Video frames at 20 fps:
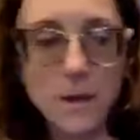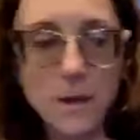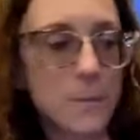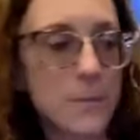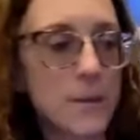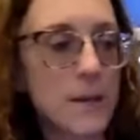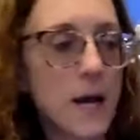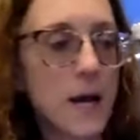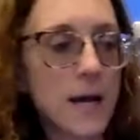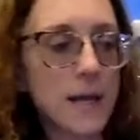
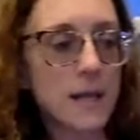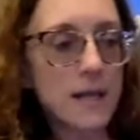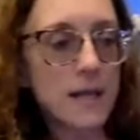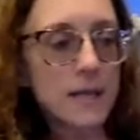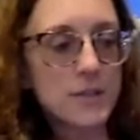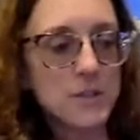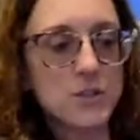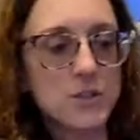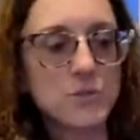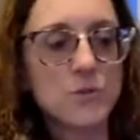But I
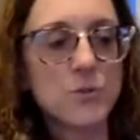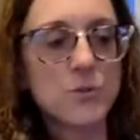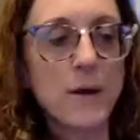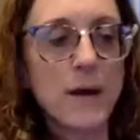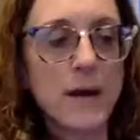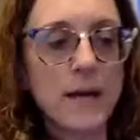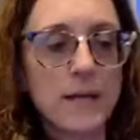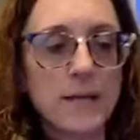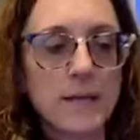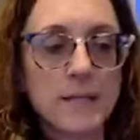like to go
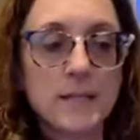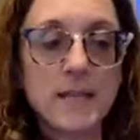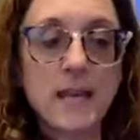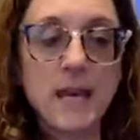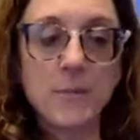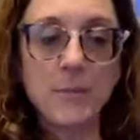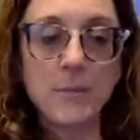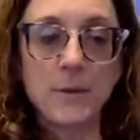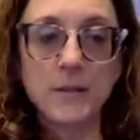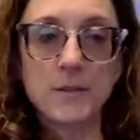ahead and
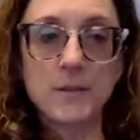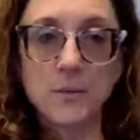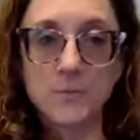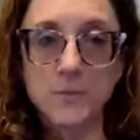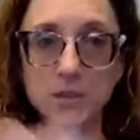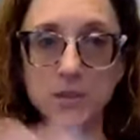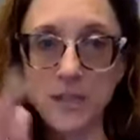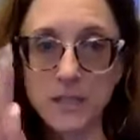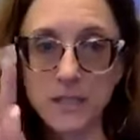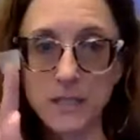tape it. So I'm
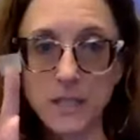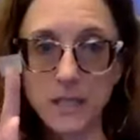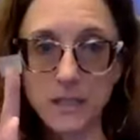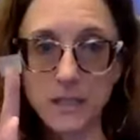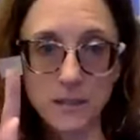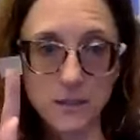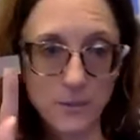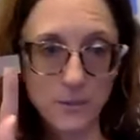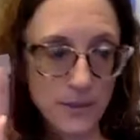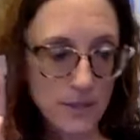just going to take a
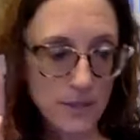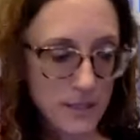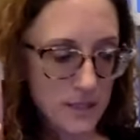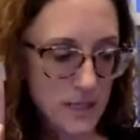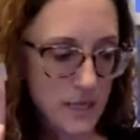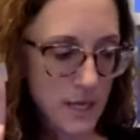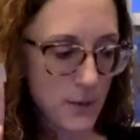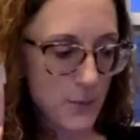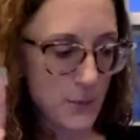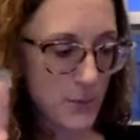little bit of
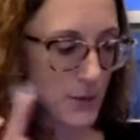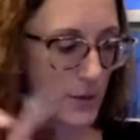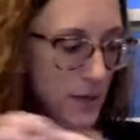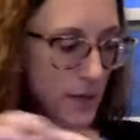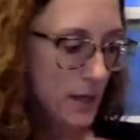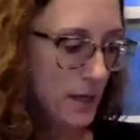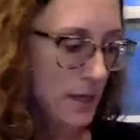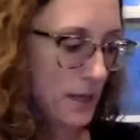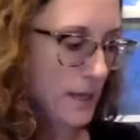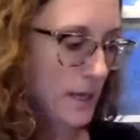tape
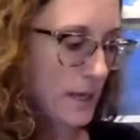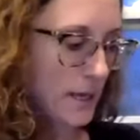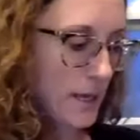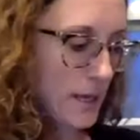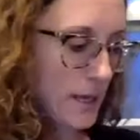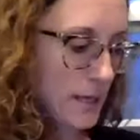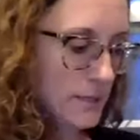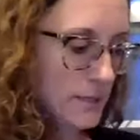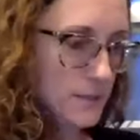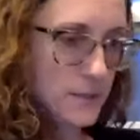
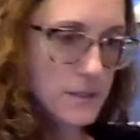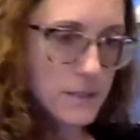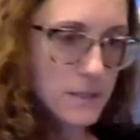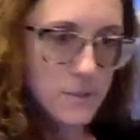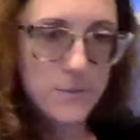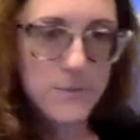and